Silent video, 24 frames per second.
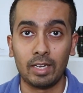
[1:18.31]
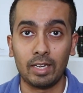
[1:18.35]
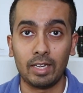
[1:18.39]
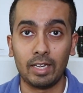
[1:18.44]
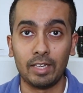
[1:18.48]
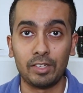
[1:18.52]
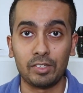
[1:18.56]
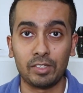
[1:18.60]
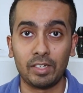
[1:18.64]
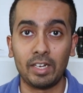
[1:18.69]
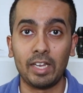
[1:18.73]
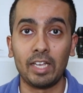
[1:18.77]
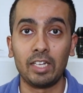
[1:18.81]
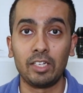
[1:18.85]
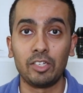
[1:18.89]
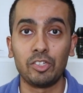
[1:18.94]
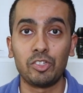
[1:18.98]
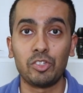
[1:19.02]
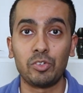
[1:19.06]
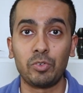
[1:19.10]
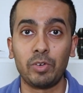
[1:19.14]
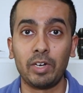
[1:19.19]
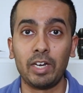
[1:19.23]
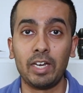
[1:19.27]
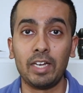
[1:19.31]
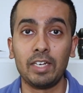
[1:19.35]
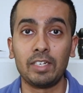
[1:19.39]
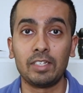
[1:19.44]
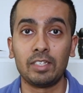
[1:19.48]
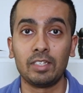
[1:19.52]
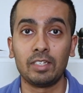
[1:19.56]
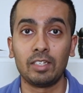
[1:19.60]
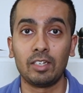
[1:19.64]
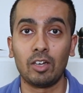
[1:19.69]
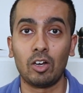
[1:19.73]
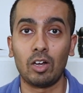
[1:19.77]
it's going to
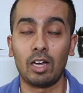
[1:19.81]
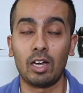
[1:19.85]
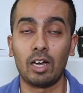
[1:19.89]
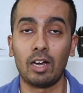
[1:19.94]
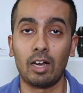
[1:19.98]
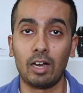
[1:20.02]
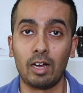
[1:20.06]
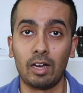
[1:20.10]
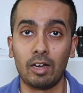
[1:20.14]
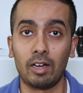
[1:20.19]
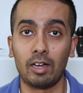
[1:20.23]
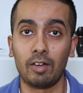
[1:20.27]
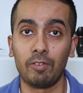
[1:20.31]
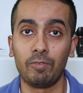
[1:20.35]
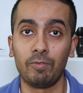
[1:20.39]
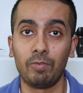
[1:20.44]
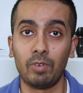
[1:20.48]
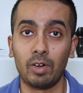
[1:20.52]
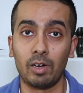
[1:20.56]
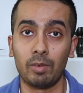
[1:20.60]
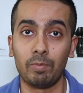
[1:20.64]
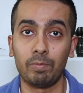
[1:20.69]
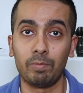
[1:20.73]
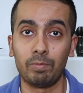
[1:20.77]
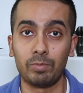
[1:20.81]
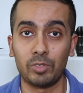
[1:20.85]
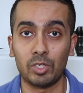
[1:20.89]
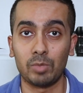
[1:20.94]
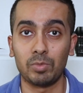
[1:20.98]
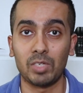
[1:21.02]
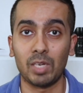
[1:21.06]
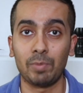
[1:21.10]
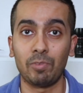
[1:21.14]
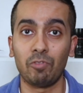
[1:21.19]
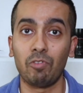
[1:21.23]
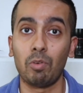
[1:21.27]
illustrate uh, a, a, some
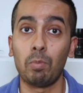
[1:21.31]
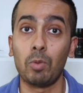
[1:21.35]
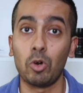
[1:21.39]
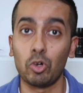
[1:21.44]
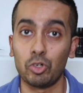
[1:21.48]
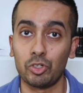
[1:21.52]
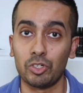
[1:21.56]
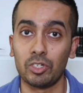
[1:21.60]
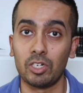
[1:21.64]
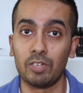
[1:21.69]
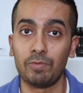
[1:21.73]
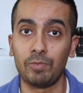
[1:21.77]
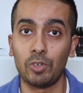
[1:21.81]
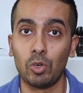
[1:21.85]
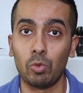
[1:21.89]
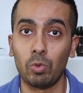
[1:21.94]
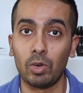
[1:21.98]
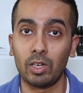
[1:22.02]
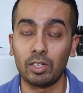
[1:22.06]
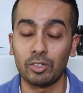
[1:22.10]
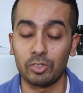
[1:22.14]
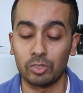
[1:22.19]
type of emotion, if you will.